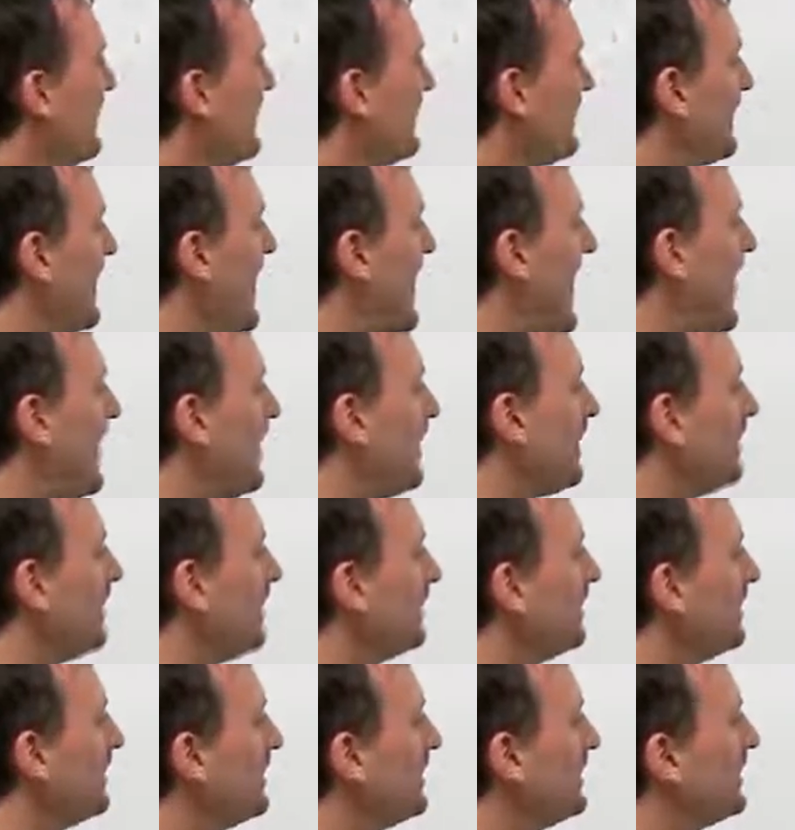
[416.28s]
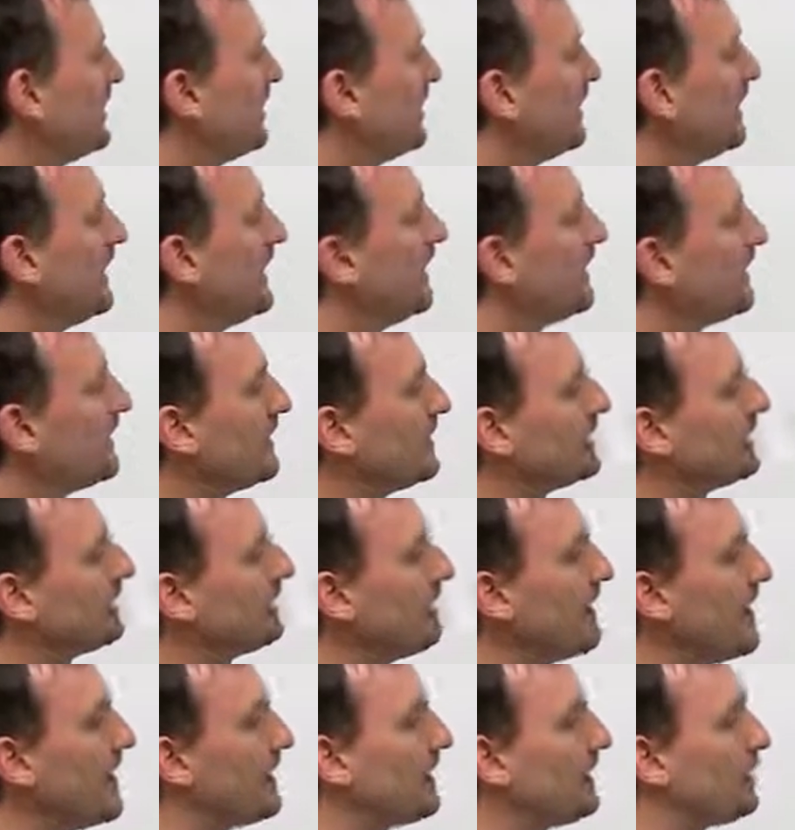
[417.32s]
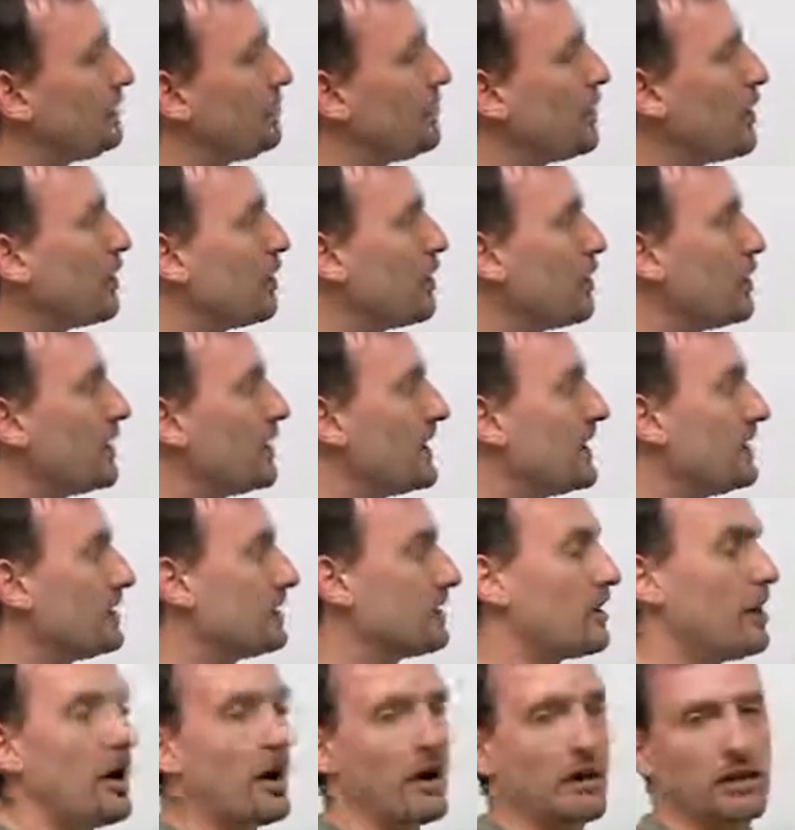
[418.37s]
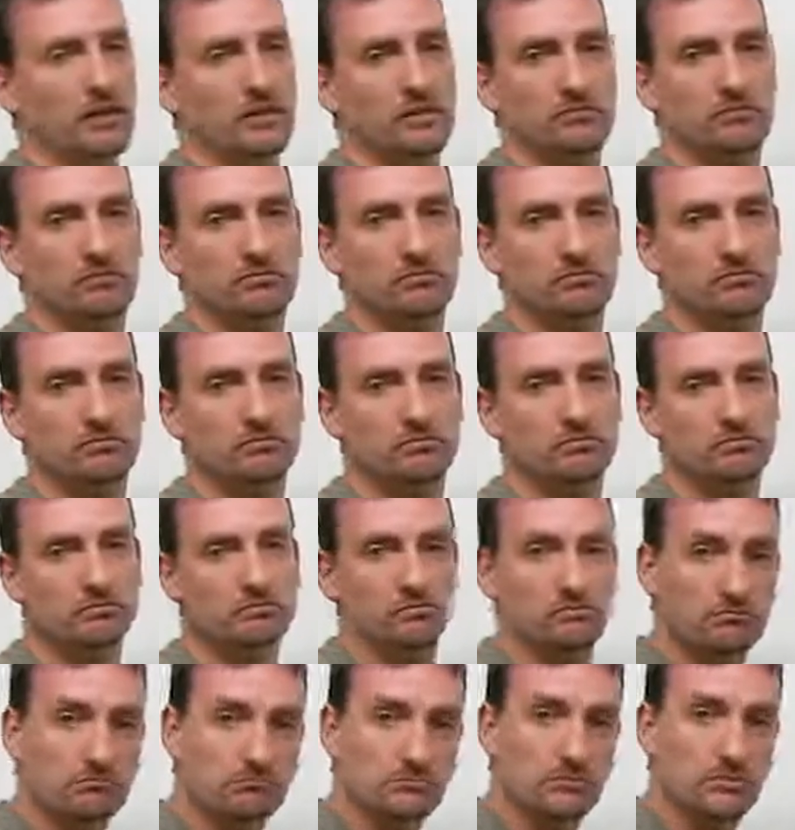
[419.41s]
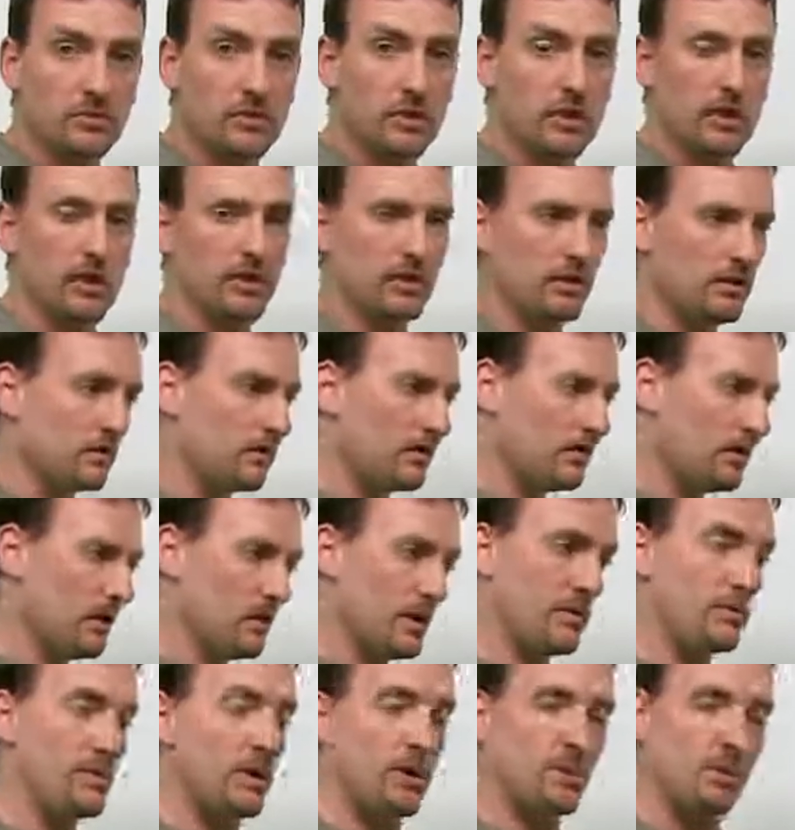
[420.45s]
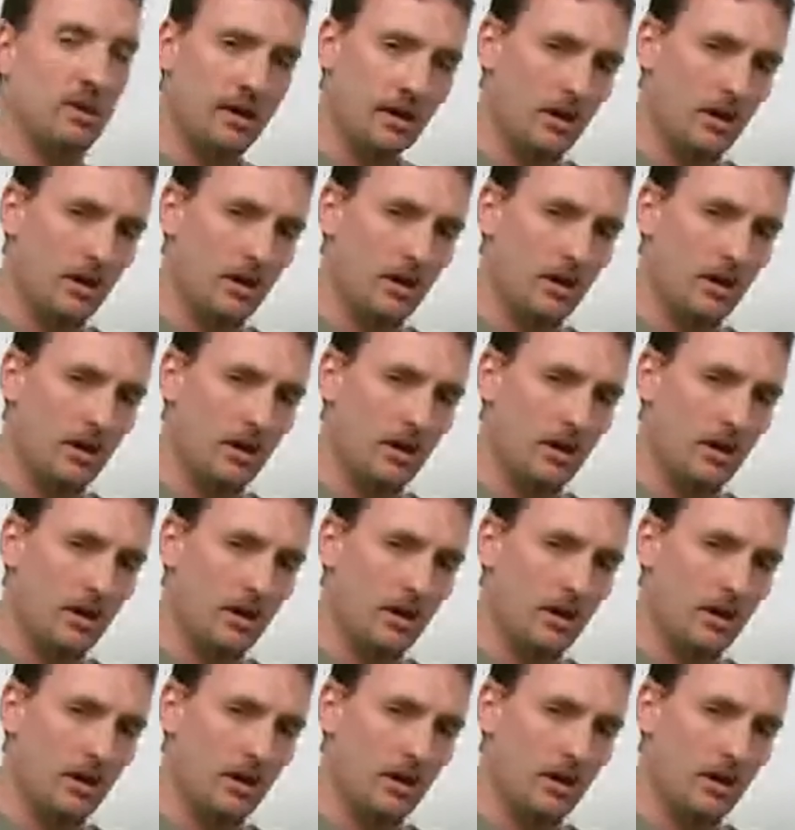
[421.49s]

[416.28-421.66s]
Cal let his friend borrow his car. Okay, you want to borrow my